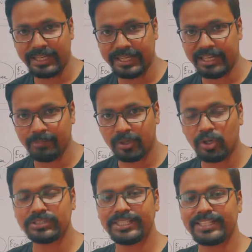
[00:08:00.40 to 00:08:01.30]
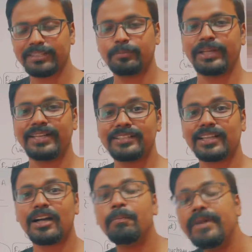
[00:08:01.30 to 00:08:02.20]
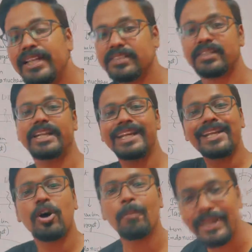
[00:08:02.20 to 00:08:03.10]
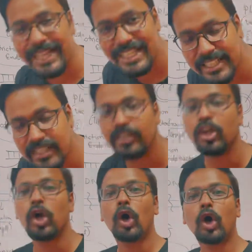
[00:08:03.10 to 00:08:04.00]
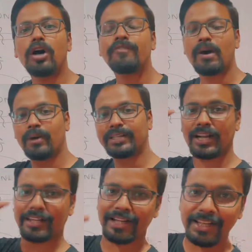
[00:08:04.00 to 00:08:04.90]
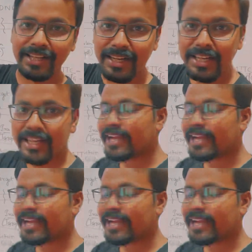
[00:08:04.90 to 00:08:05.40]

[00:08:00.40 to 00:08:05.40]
DNA because it is a combination, a recombination of our target DNA